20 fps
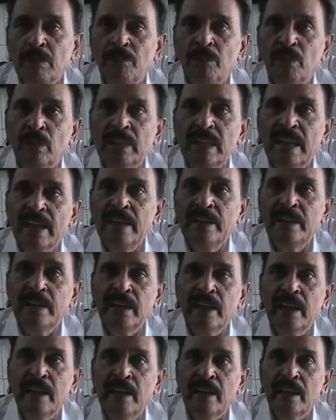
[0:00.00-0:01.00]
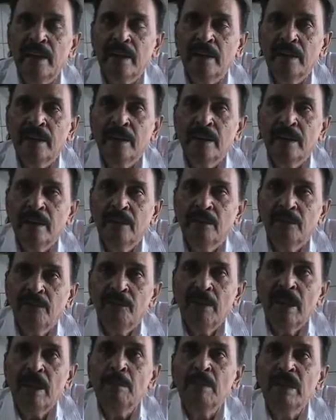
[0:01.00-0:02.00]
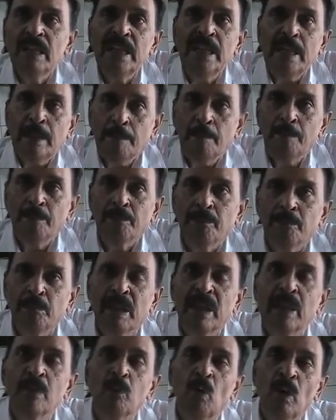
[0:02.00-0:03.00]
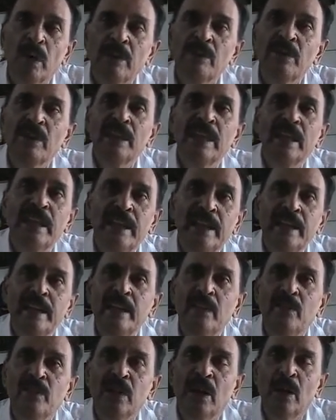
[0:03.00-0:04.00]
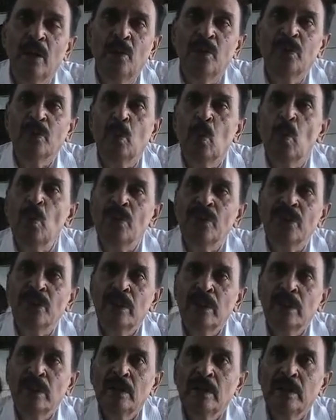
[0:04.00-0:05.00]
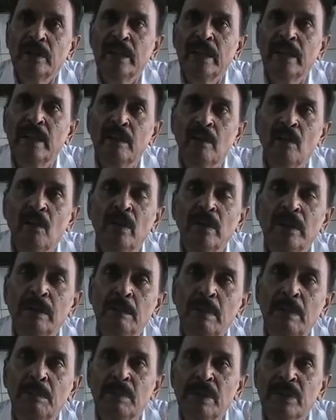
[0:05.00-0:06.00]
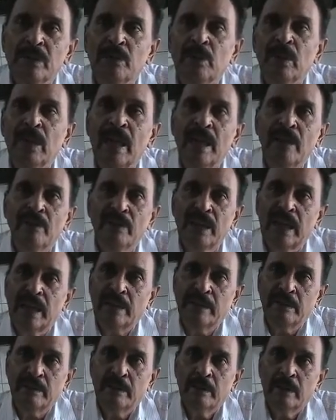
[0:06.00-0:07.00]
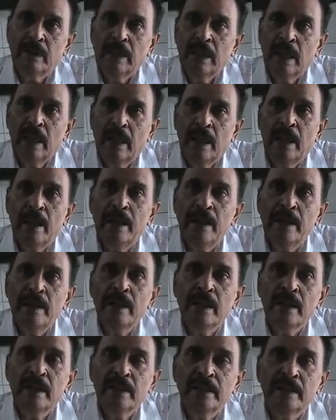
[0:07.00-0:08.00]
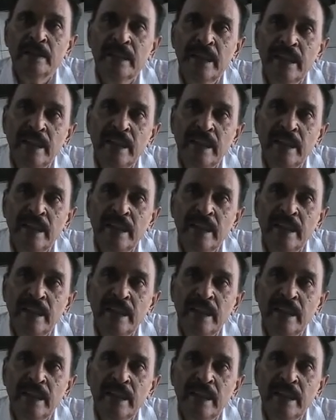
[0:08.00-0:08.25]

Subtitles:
but for the entire family. Because whatever the lady of the house cooks, all the members will have that. And